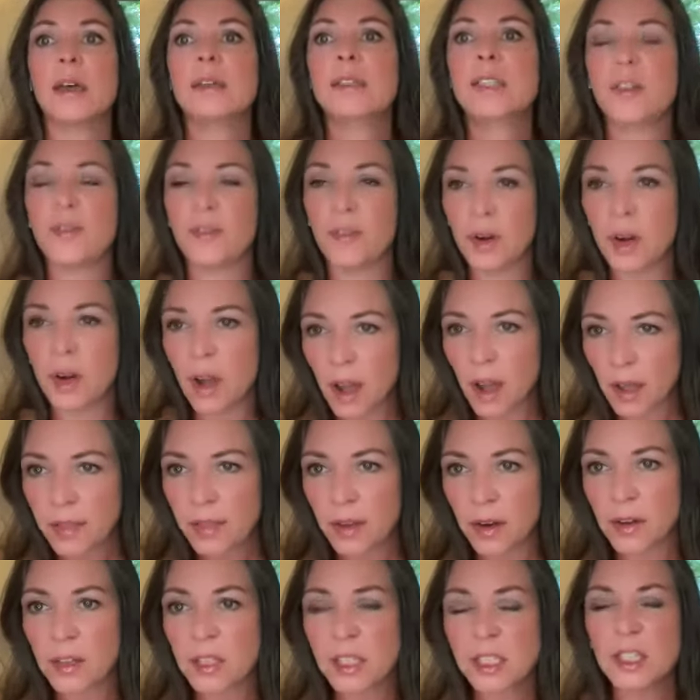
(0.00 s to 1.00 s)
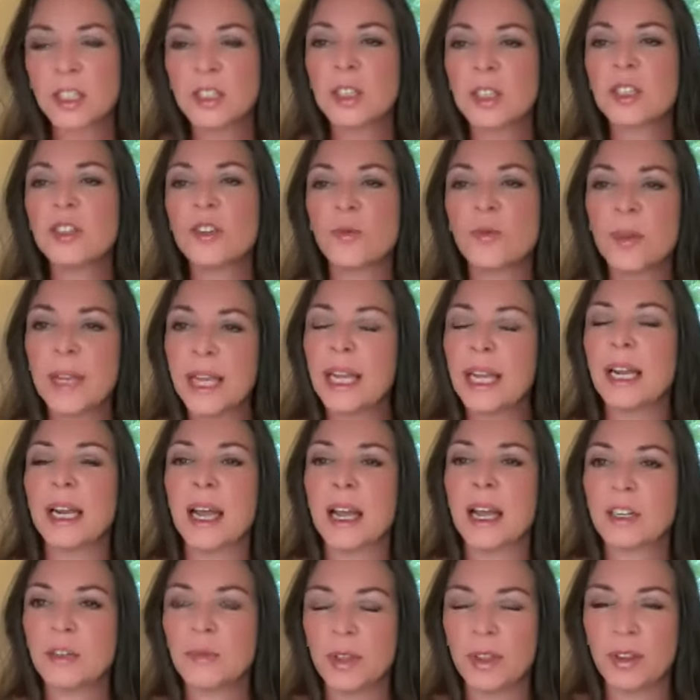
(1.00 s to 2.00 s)
Different authors to
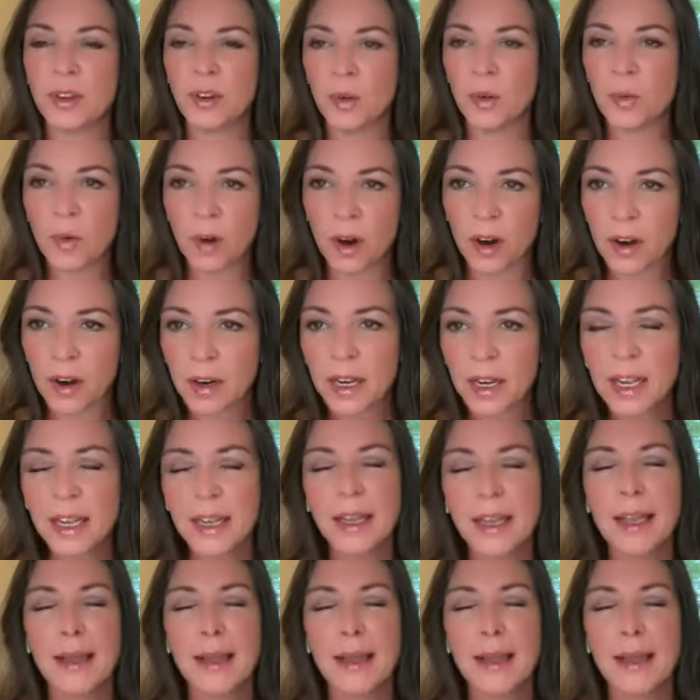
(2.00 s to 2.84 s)
reconnect with your work.